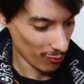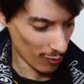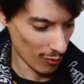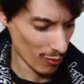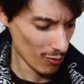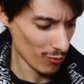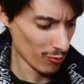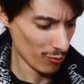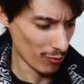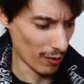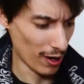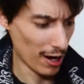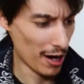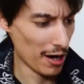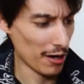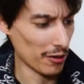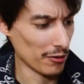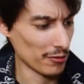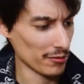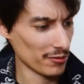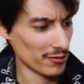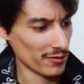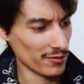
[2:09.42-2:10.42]
Oh
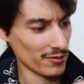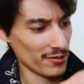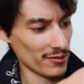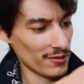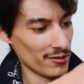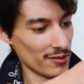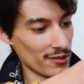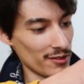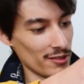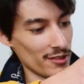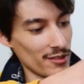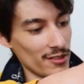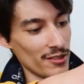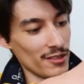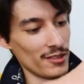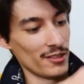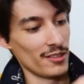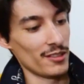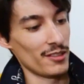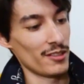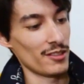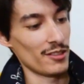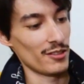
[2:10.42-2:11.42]
wow.
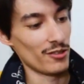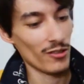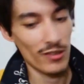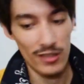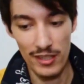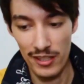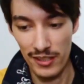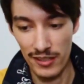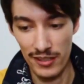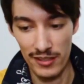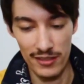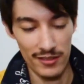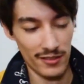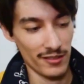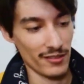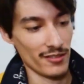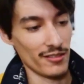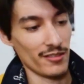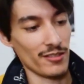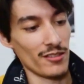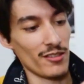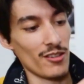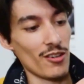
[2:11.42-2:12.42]
Look at it.
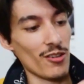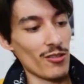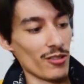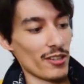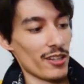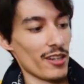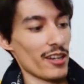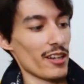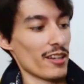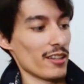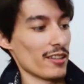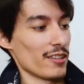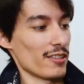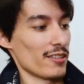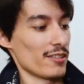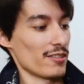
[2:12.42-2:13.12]
Okay.